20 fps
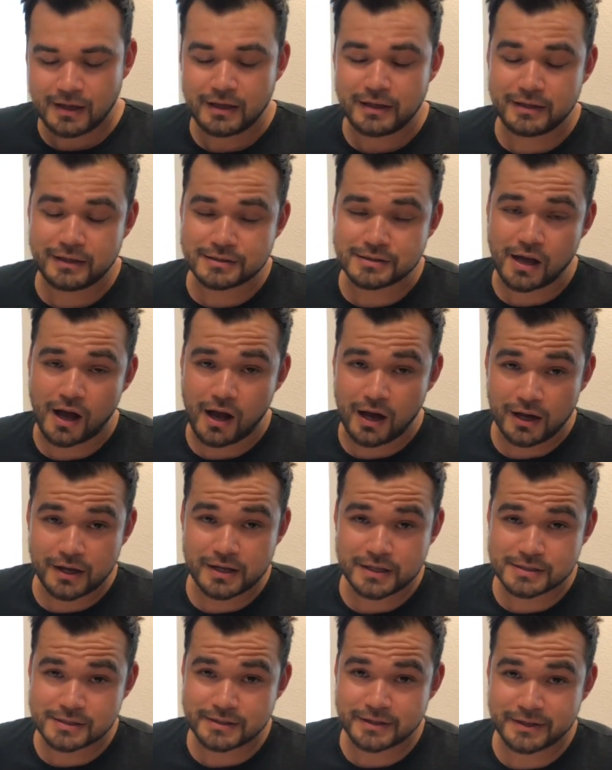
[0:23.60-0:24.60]
it is
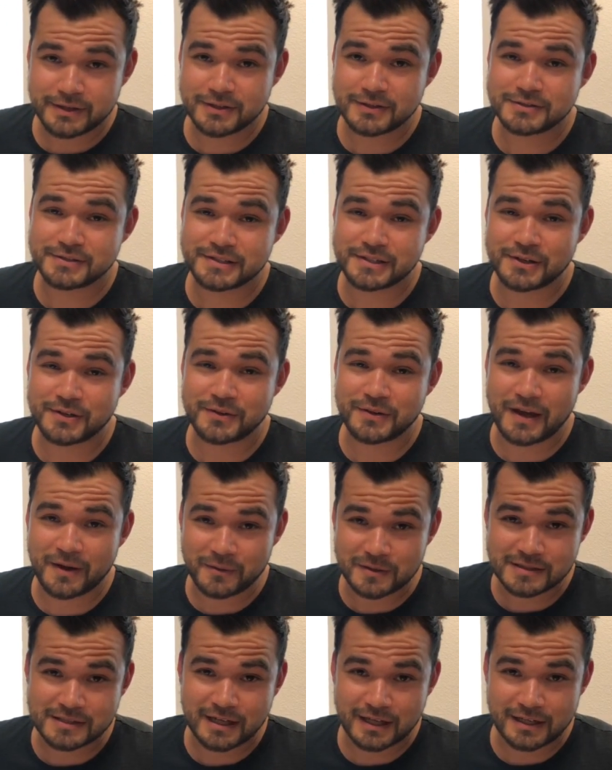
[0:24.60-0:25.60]
August, though, so that
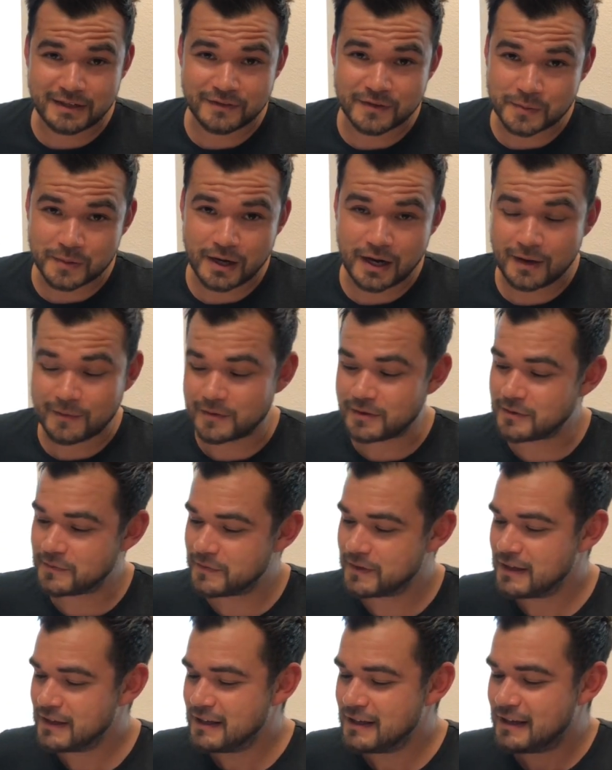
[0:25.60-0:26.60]
was kind of a problem.
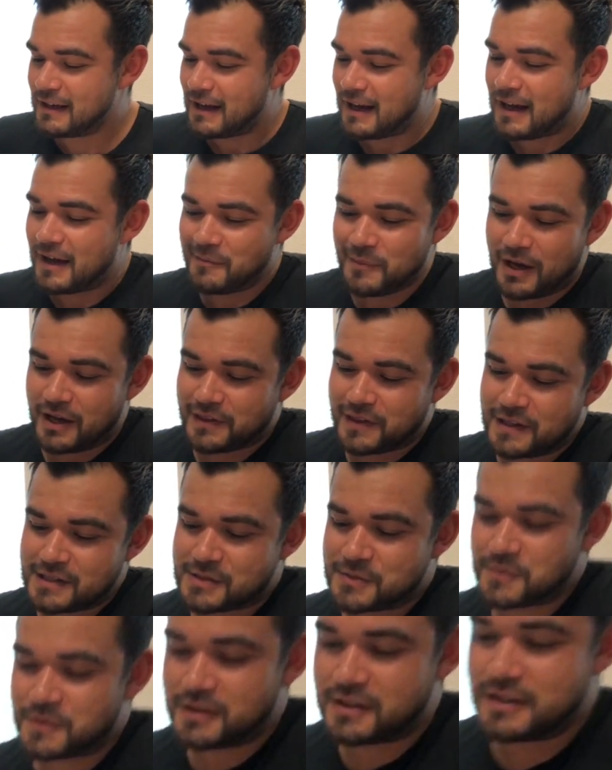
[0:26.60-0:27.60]
I bought
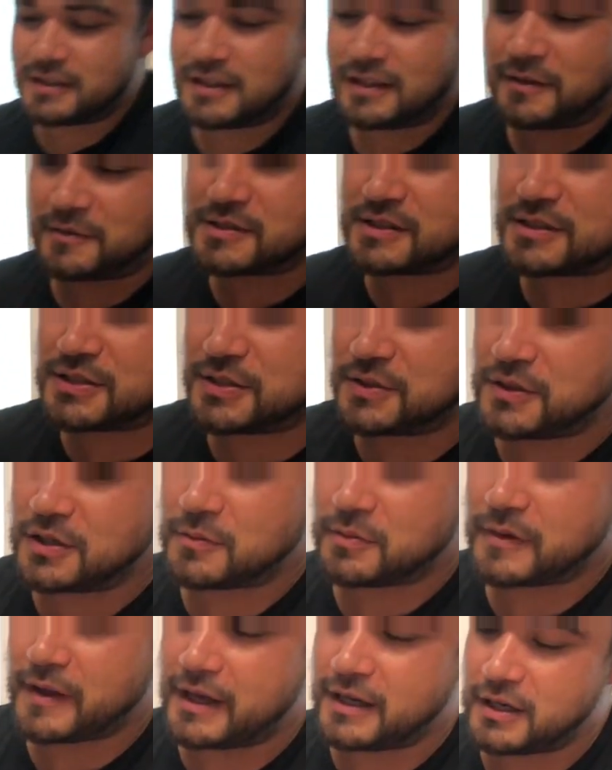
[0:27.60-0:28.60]
this one. It was a two-year
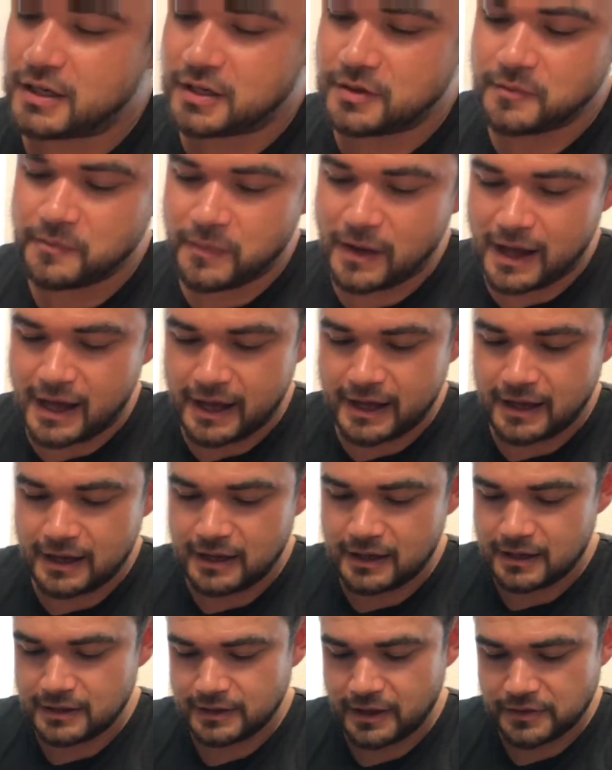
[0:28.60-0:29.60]
planner by
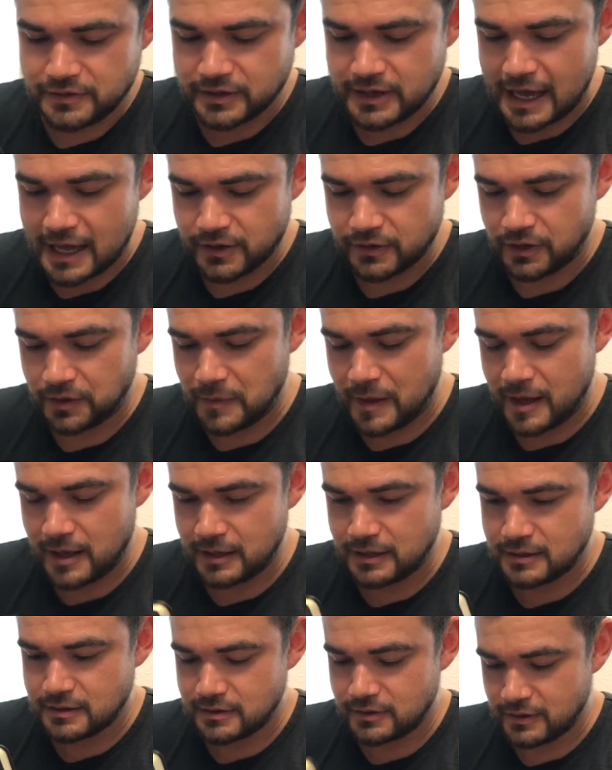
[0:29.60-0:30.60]
uh, Leather Gallery
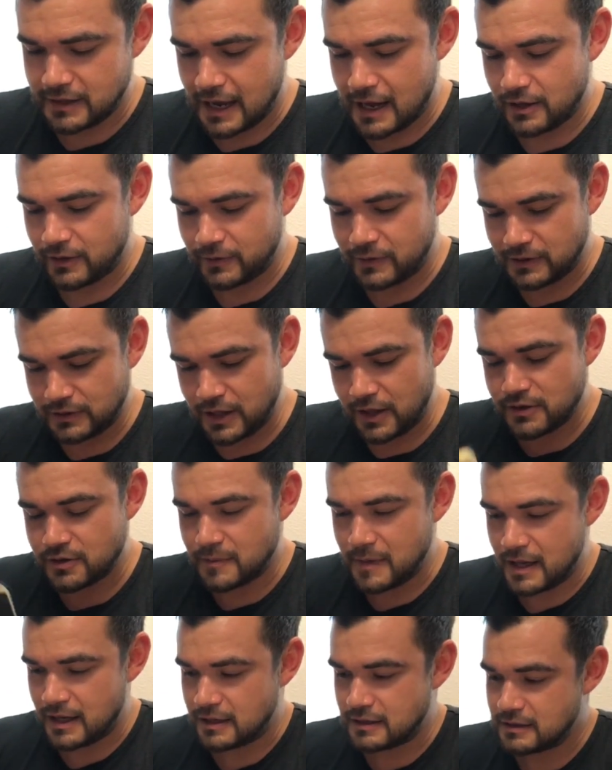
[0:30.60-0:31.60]
Maine, mm -hmm. Gallery Leather
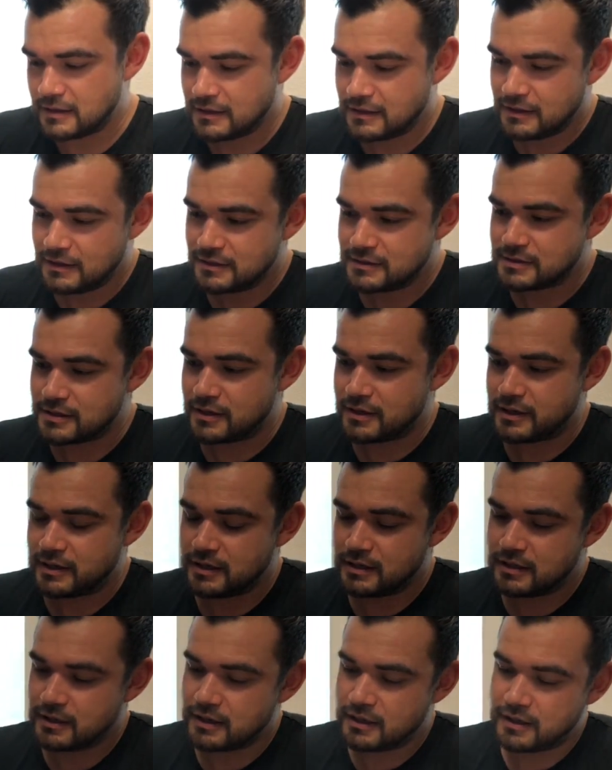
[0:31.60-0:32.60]
Maine, mm -hmm. sorry,
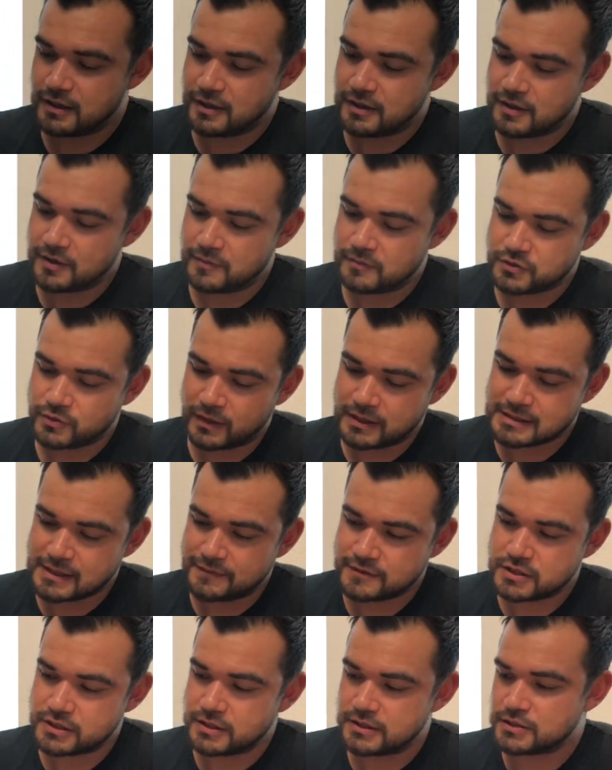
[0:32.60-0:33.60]
um,
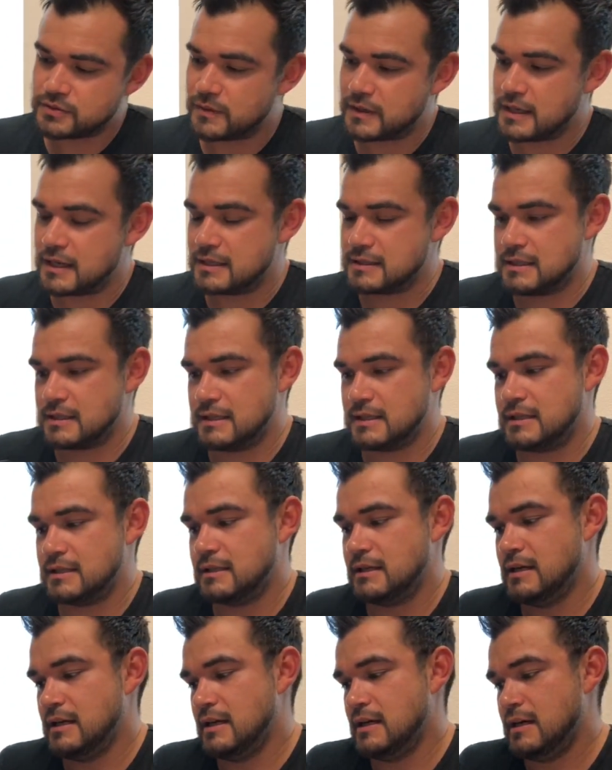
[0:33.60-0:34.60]
2017, 2018.
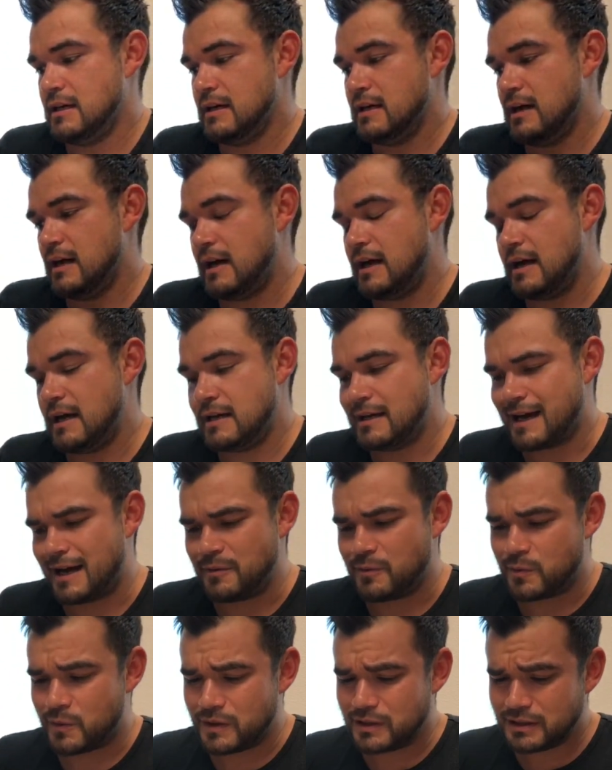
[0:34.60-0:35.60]
And I
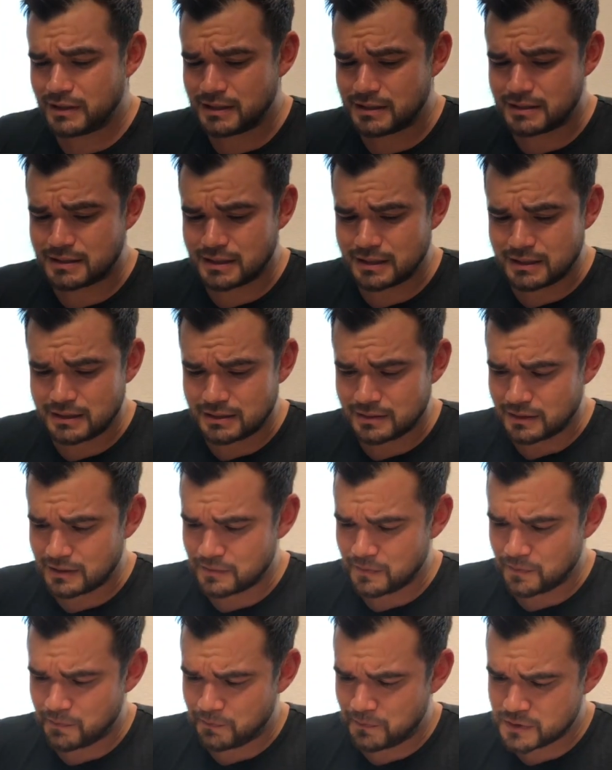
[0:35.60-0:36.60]
really didn't
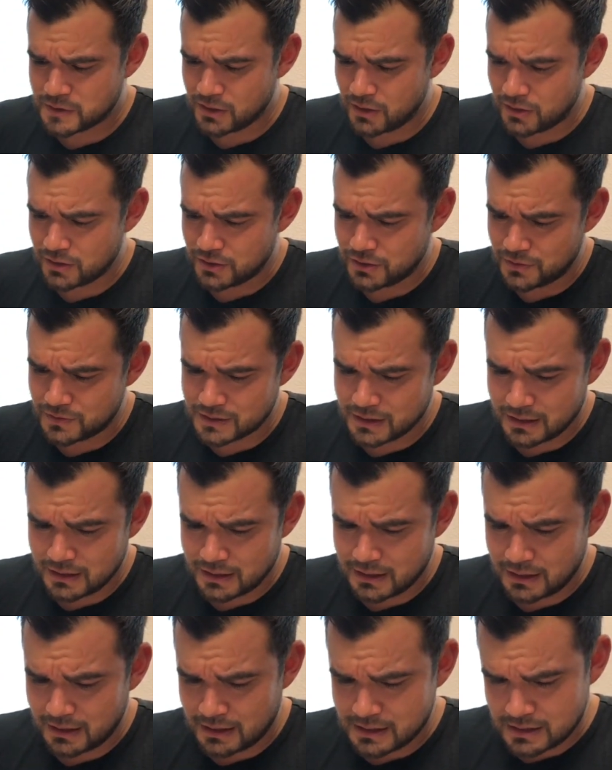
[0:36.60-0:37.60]
start using
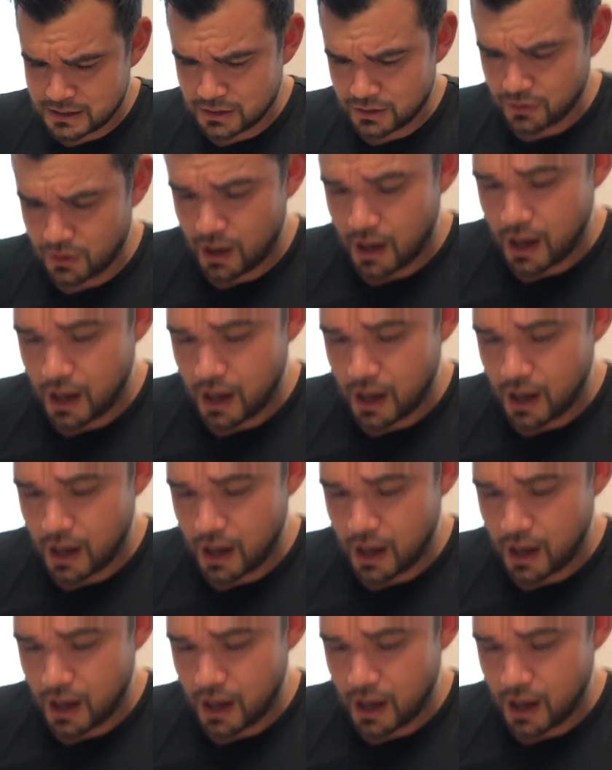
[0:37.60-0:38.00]
it until